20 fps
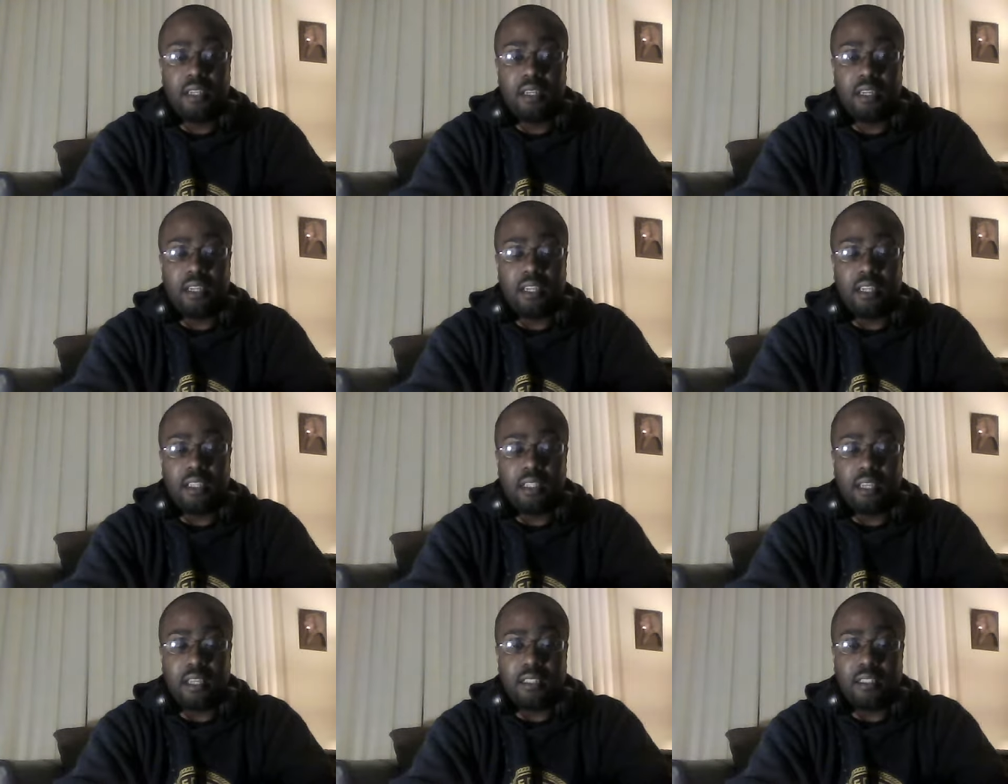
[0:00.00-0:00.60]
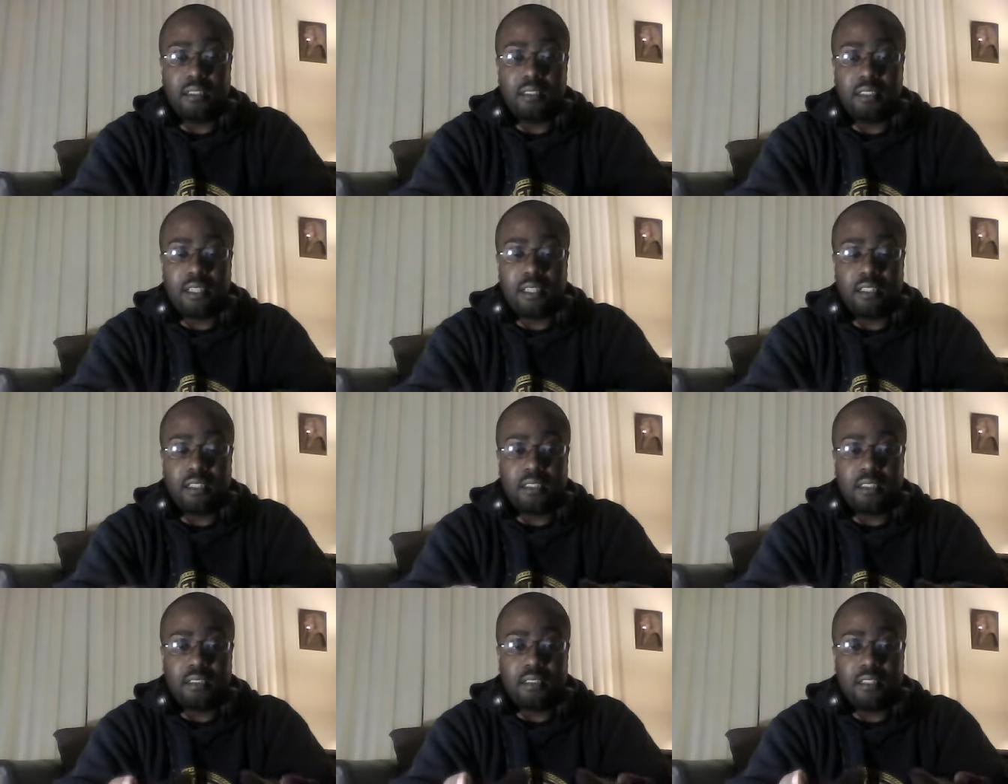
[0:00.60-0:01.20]
and, and,
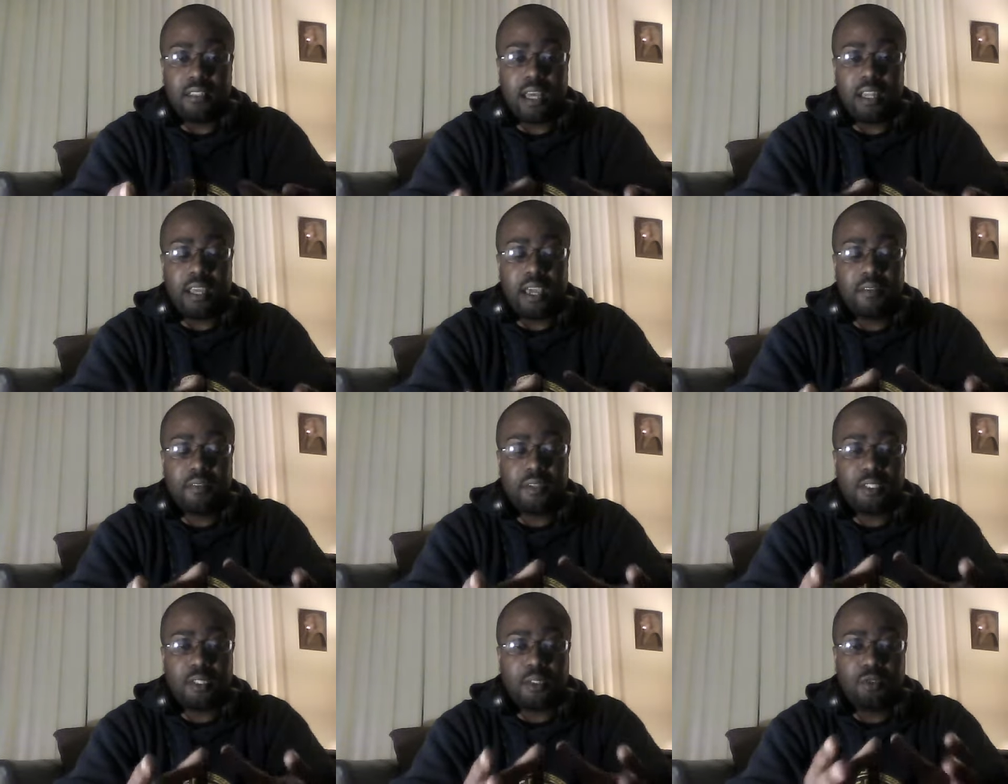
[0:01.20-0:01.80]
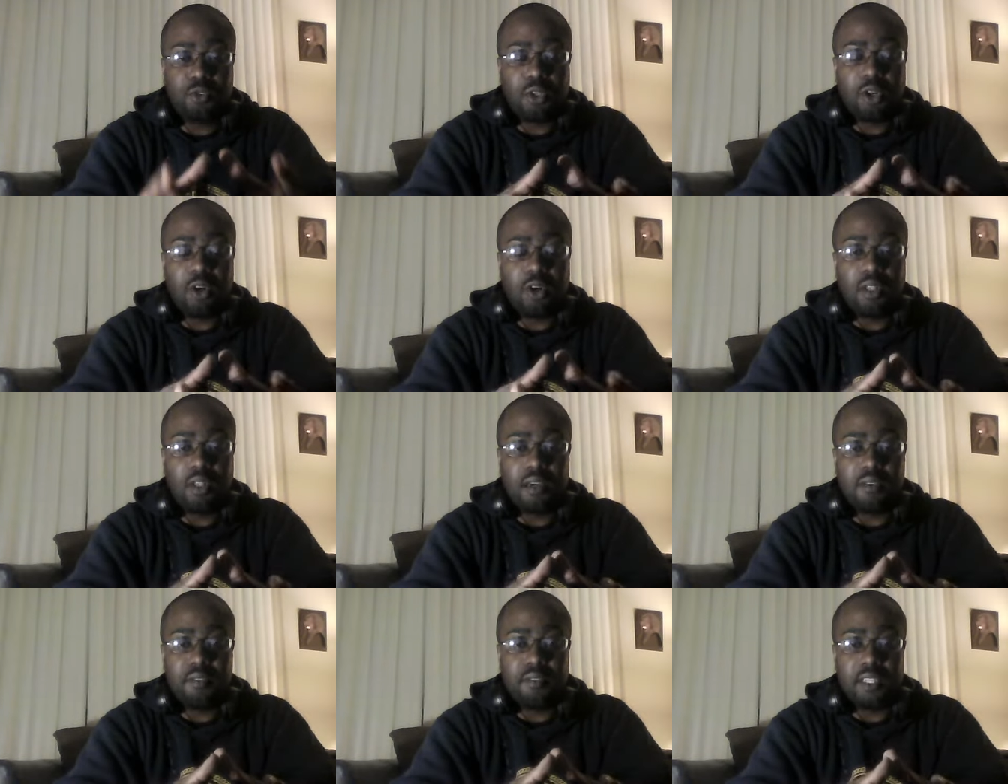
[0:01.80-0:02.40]
and not having
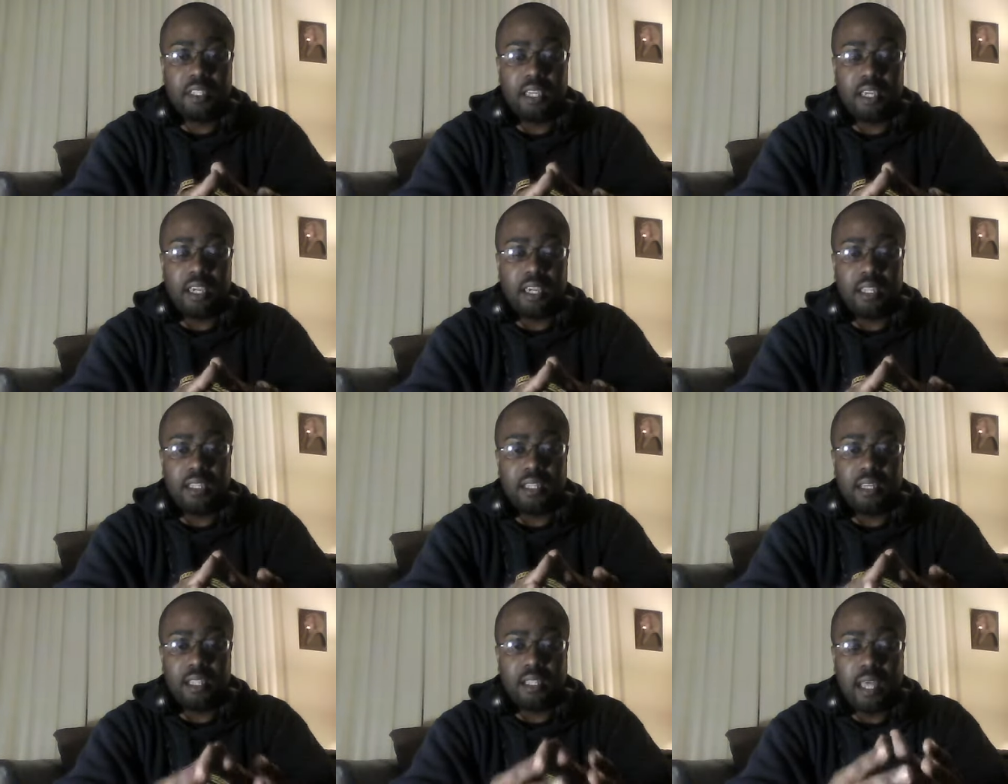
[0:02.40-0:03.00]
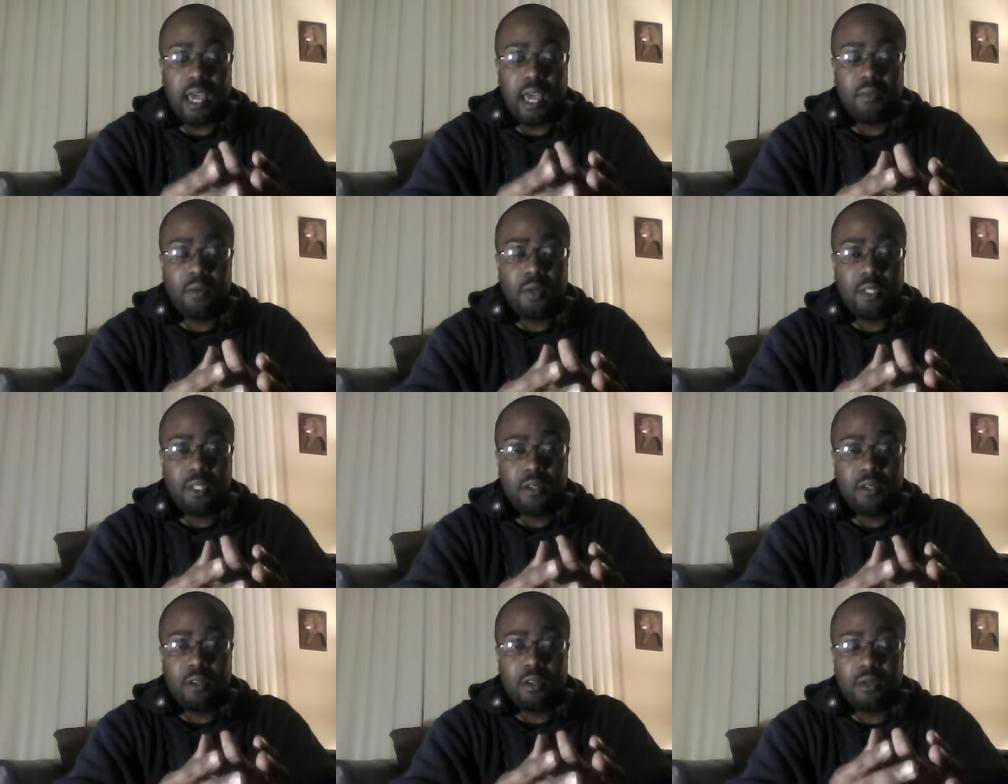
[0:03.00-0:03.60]
control of it and allowing
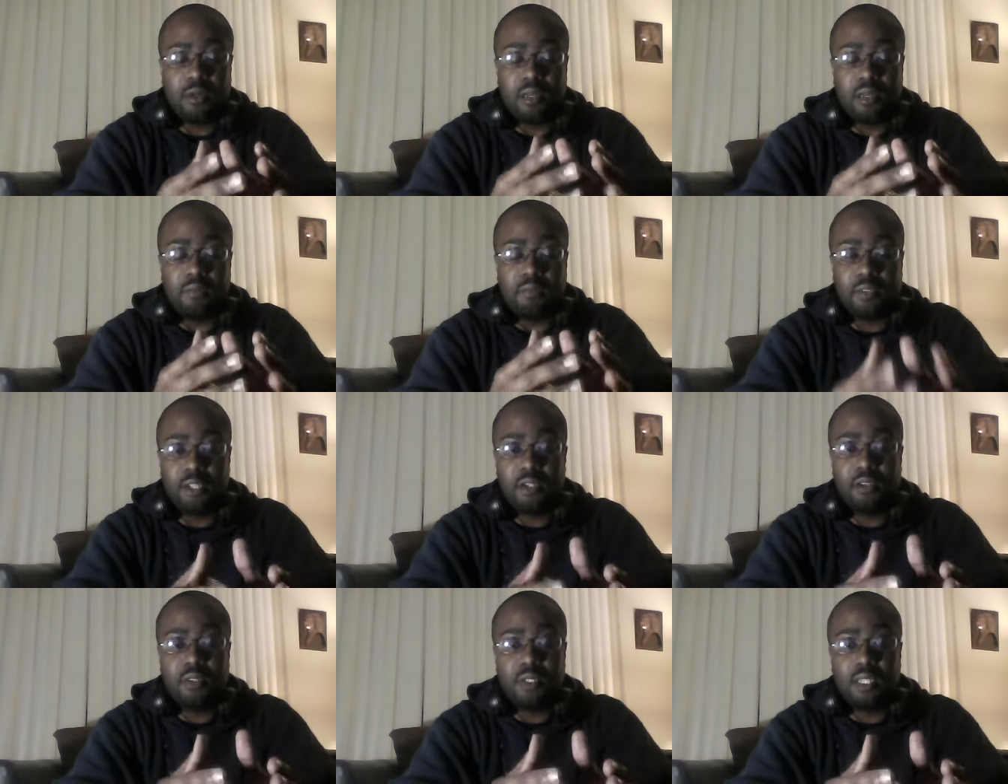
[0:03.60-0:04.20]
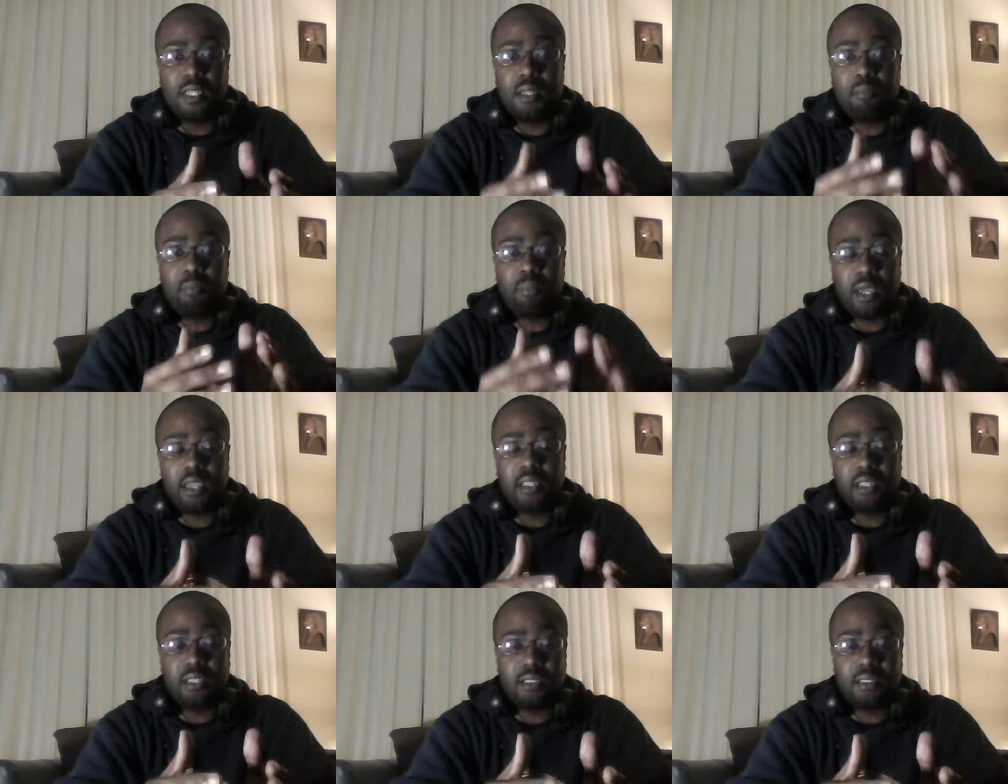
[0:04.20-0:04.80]
your views and
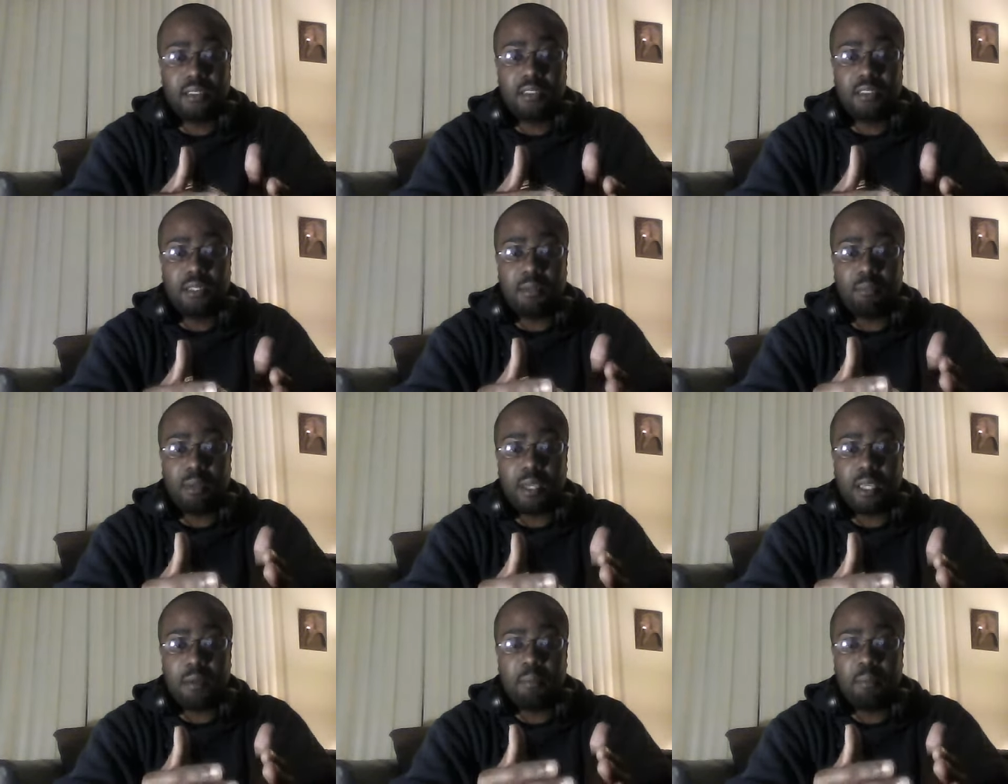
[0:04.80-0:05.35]
opinions to be